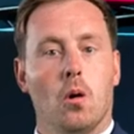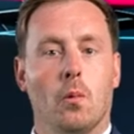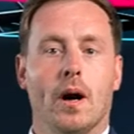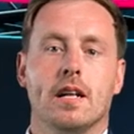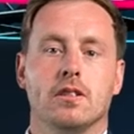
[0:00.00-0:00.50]

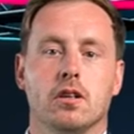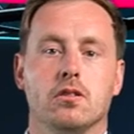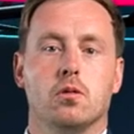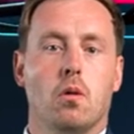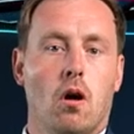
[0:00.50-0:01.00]
Well done
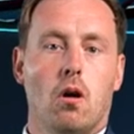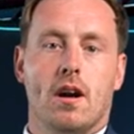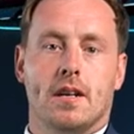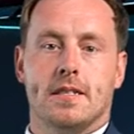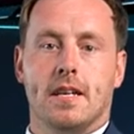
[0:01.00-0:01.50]
to all
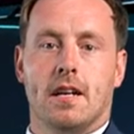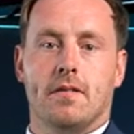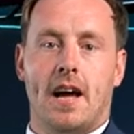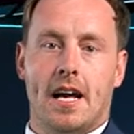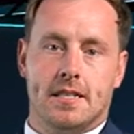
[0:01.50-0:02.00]
our Seal
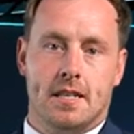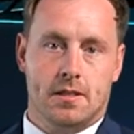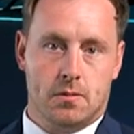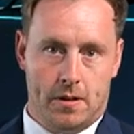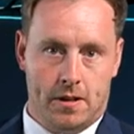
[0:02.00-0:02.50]
of
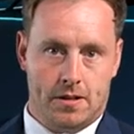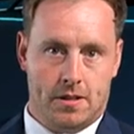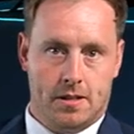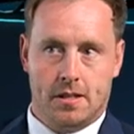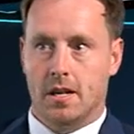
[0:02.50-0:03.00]
Excellence winners.